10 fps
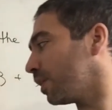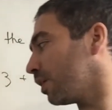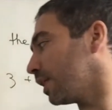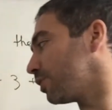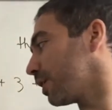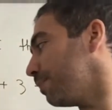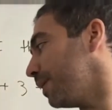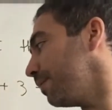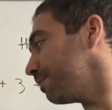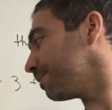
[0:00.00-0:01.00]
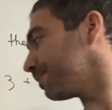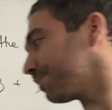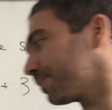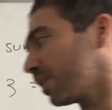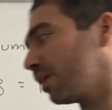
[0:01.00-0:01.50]
Let's look at B.
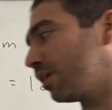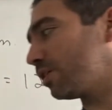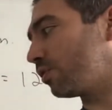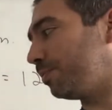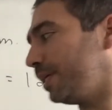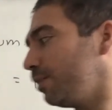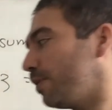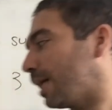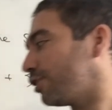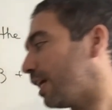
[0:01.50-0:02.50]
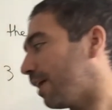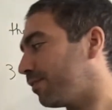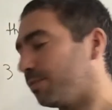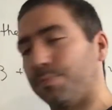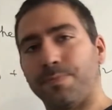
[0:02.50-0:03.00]
So B, we actually have
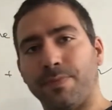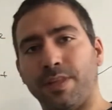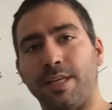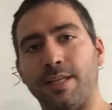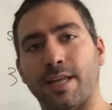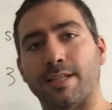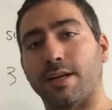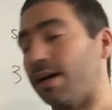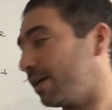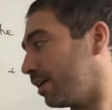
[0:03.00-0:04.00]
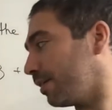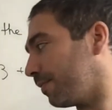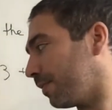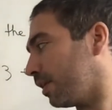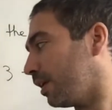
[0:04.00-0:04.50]
the index I
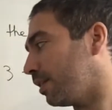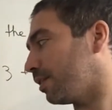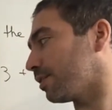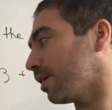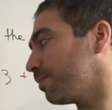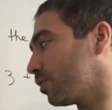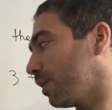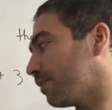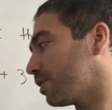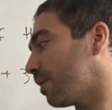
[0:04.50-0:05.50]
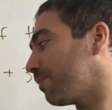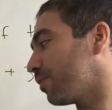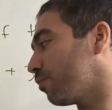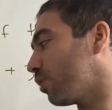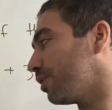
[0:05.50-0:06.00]
in the sum. So we have the sum
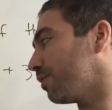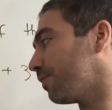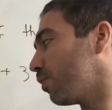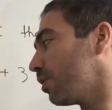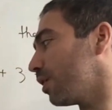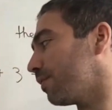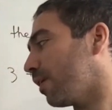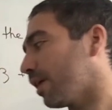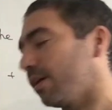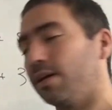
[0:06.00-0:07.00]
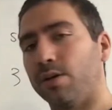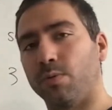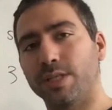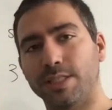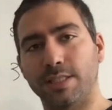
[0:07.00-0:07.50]
from 1 to 4 of I.
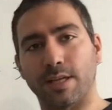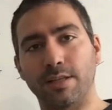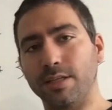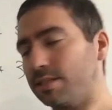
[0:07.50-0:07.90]
What is this telling us?